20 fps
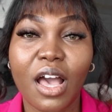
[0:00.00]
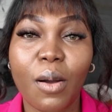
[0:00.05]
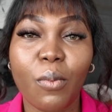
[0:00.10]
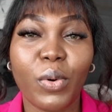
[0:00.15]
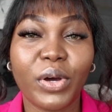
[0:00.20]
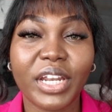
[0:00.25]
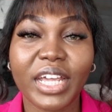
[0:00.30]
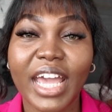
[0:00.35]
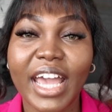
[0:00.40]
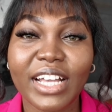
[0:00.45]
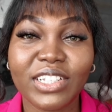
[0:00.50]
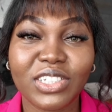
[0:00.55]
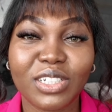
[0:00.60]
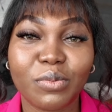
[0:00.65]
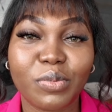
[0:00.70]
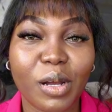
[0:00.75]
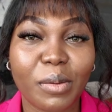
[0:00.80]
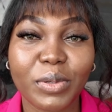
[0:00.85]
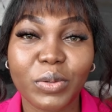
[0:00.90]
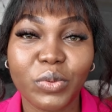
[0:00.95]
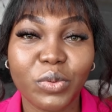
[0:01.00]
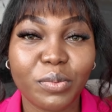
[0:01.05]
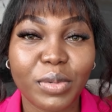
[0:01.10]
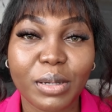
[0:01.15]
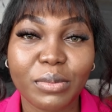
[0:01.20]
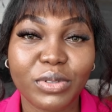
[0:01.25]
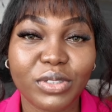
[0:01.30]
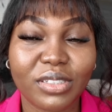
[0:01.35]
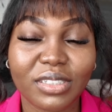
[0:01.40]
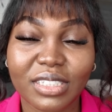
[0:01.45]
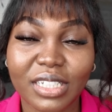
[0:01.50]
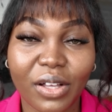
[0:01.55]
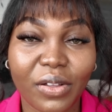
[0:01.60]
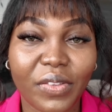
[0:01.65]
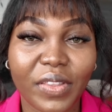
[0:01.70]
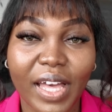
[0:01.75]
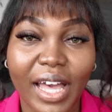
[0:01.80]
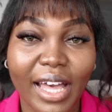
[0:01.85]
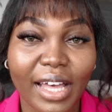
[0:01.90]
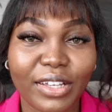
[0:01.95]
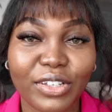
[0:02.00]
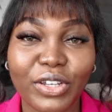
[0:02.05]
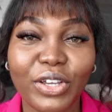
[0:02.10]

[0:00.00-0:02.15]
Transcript: But an AI agent probably won't be able to tell that.